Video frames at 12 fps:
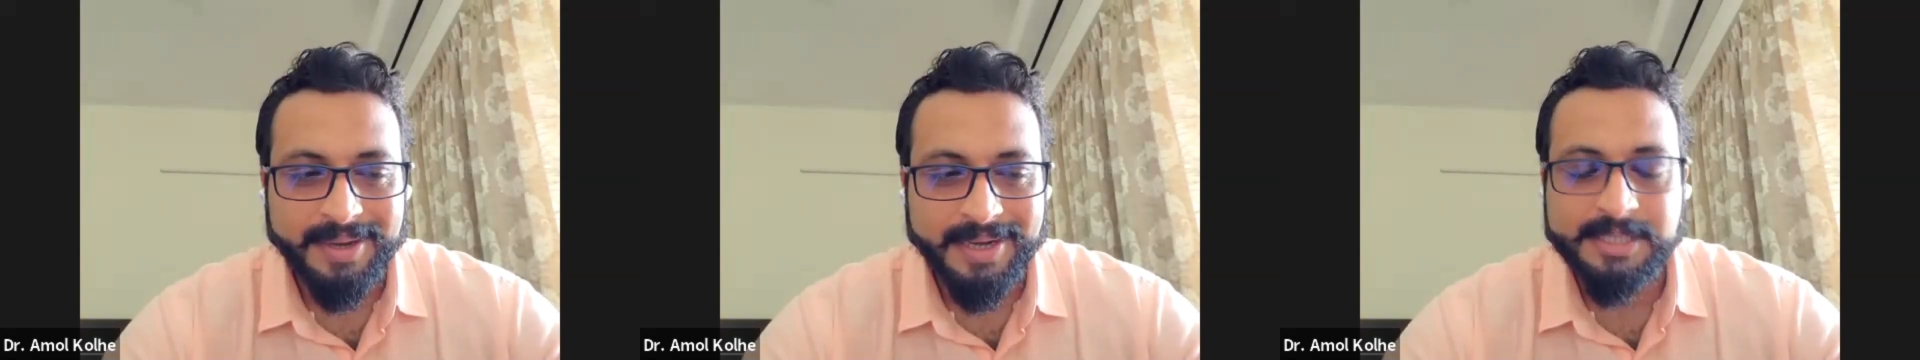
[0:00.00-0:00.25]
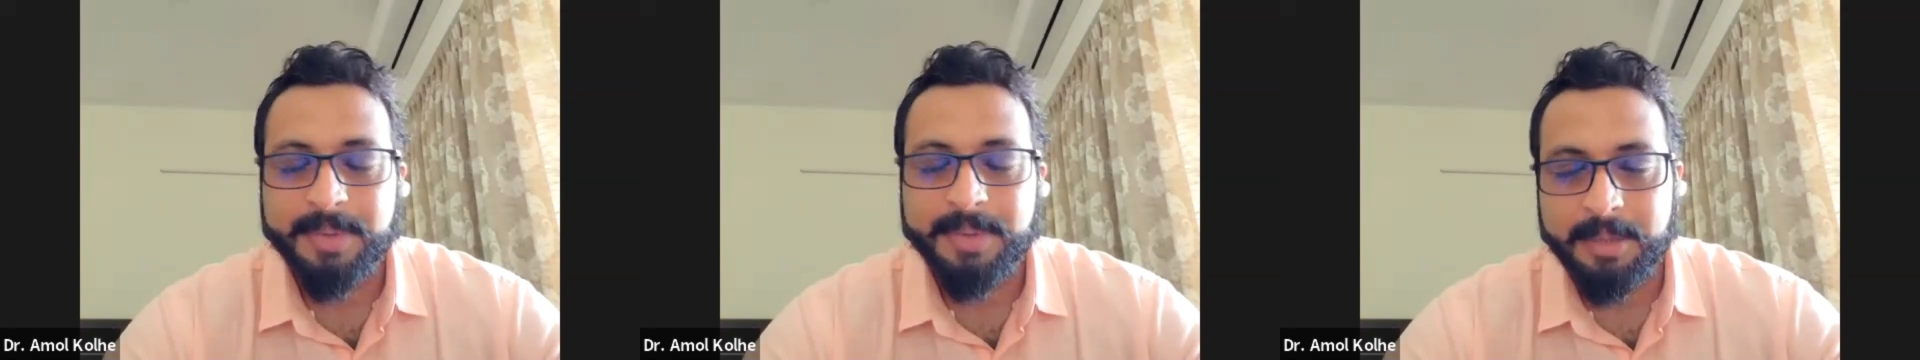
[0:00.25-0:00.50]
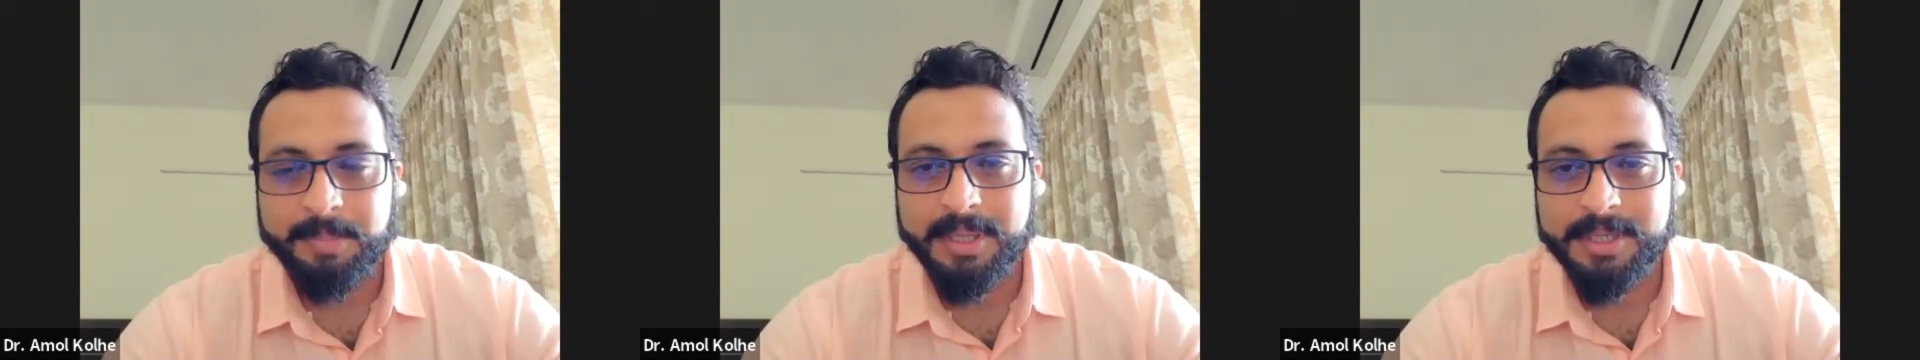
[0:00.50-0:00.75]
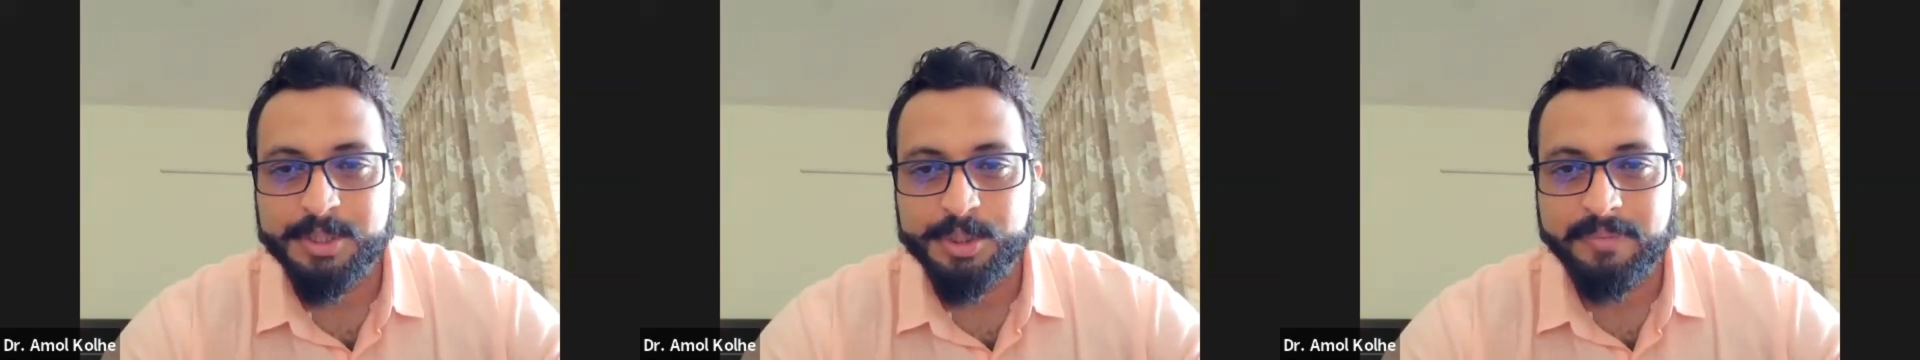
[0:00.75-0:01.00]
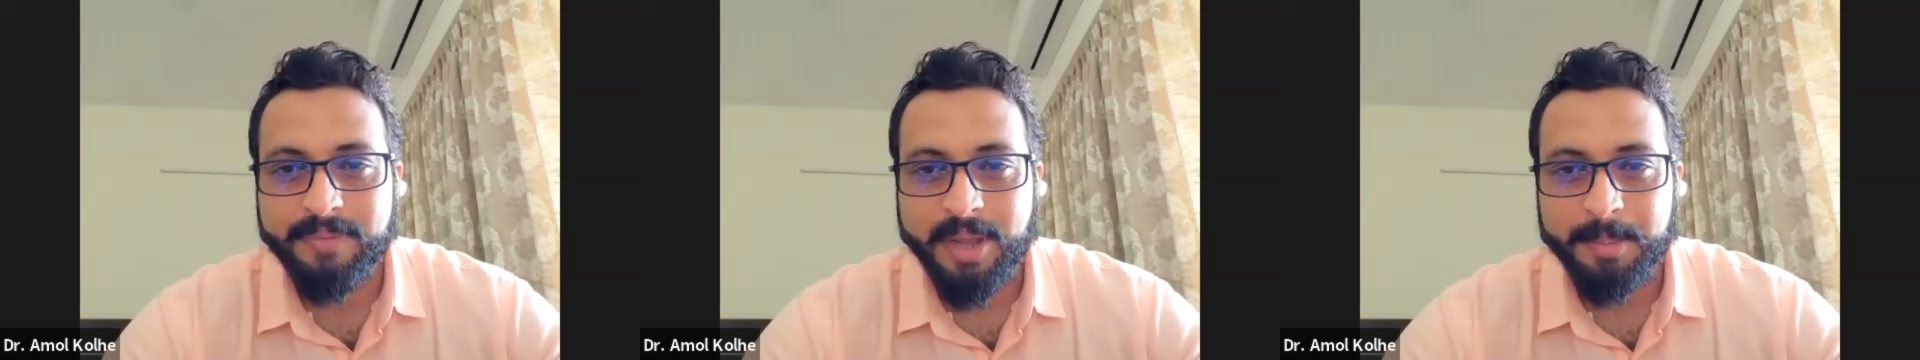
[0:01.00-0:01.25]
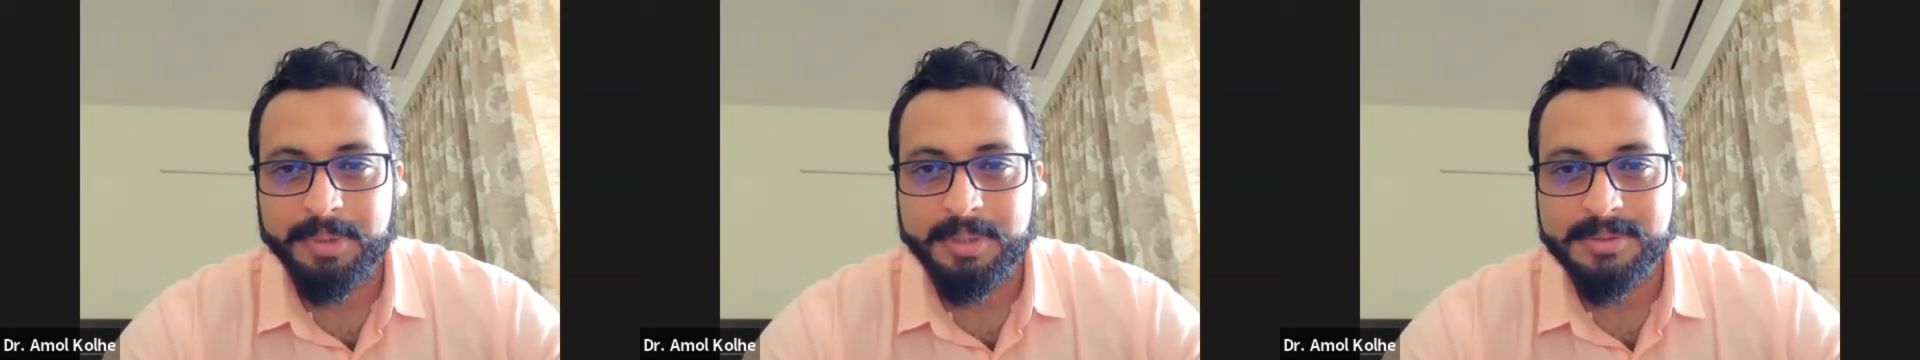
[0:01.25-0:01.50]
it's a multiplication of
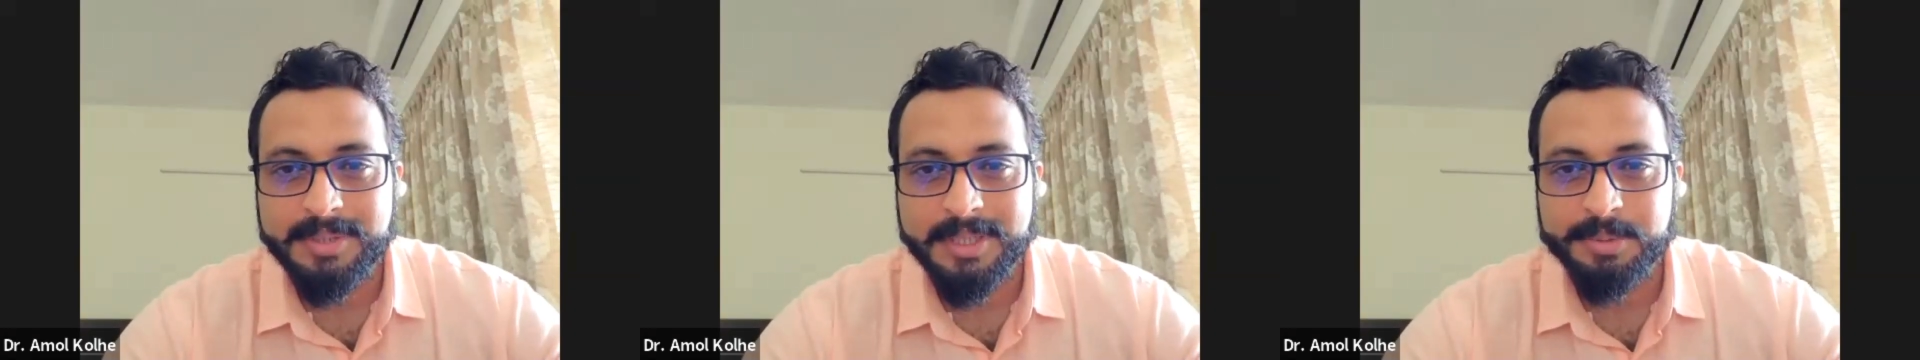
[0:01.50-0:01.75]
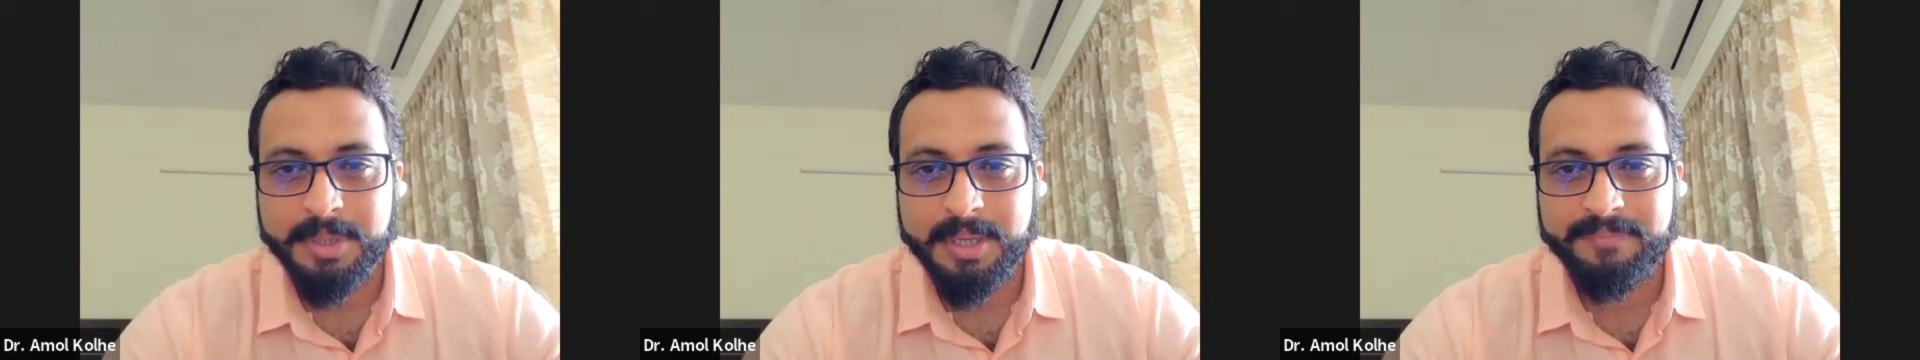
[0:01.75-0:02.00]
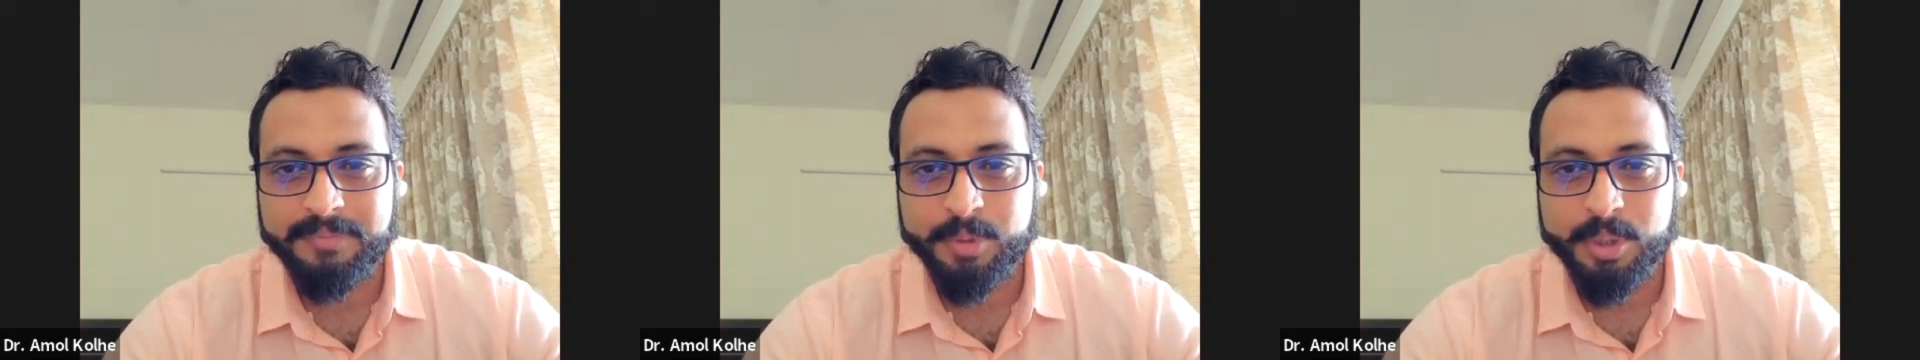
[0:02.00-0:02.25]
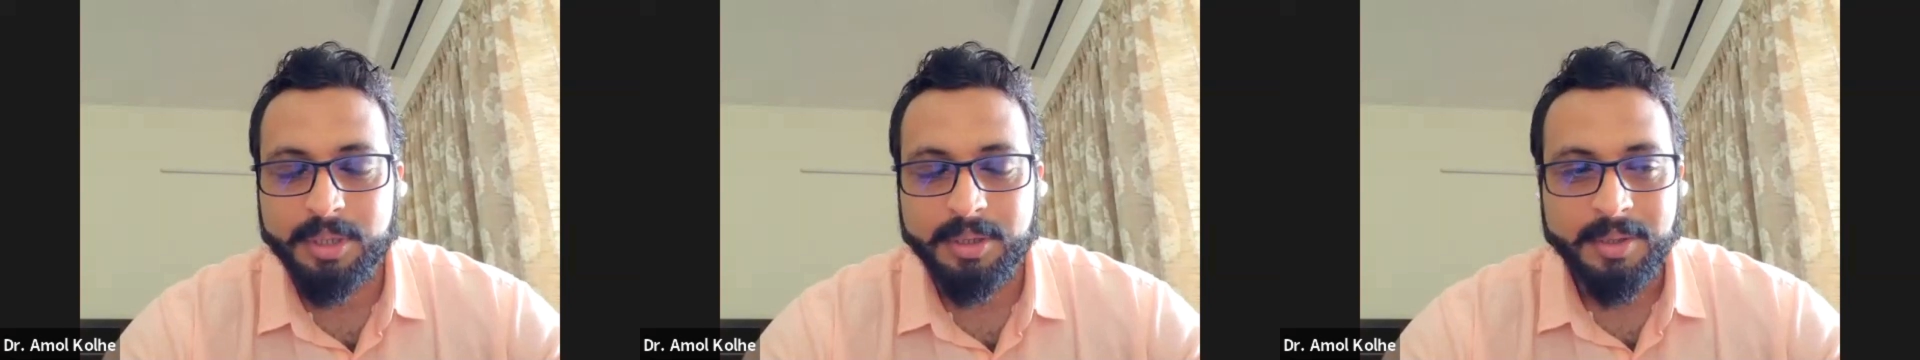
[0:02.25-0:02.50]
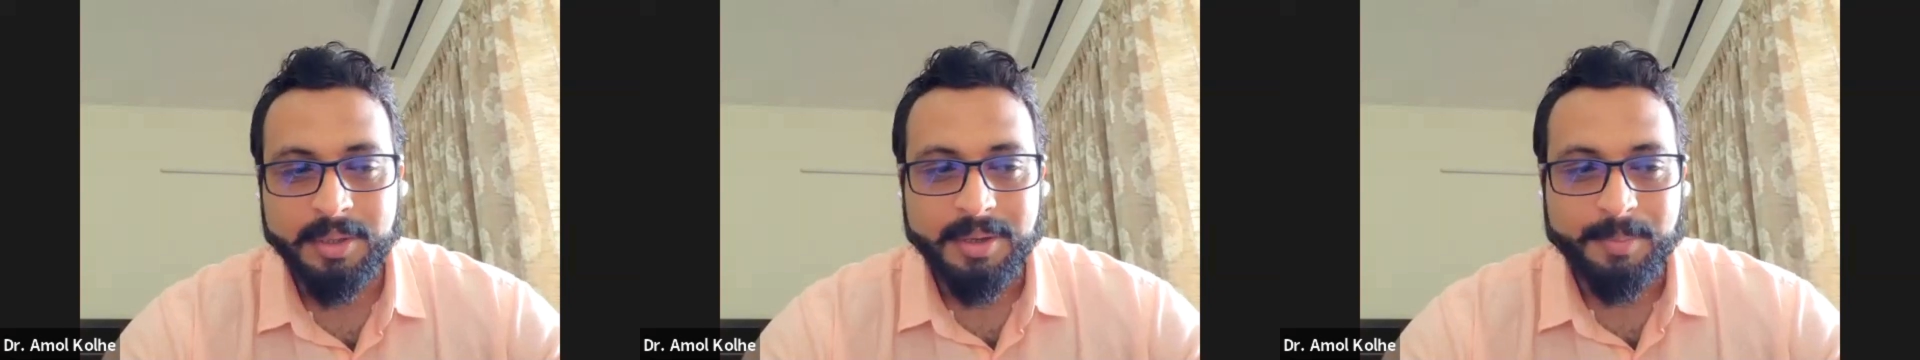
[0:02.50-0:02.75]
happiness. That's why if your